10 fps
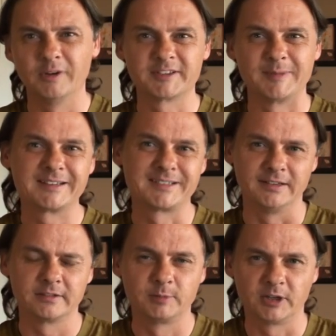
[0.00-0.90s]
Well, this makes
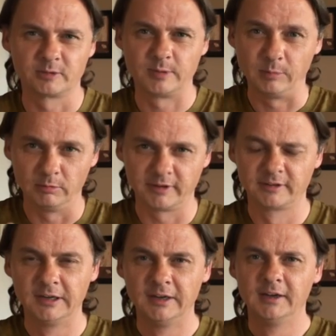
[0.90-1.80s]
sense because people with
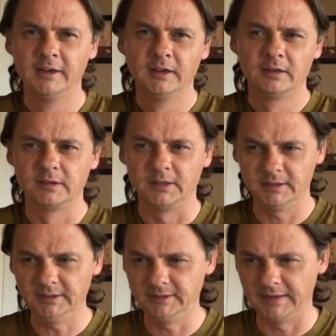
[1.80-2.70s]
the
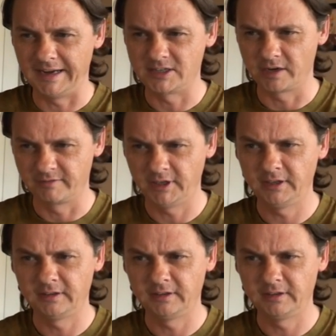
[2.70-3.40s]
HIV,